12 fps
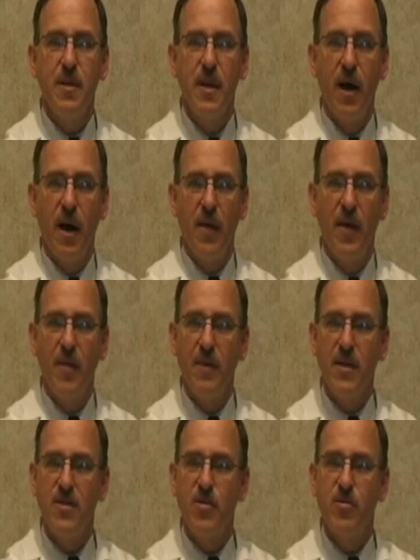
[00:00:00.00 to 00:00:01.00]
benign. That
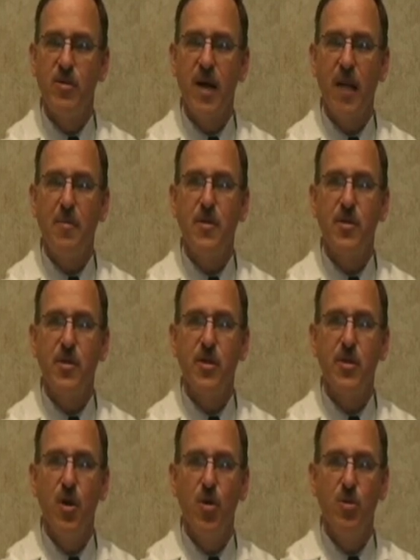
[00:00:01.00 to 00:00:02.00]
means there's absolutely
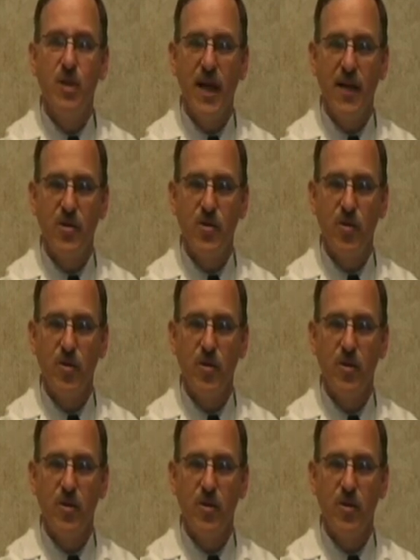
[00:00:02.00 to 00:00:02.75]
no danger.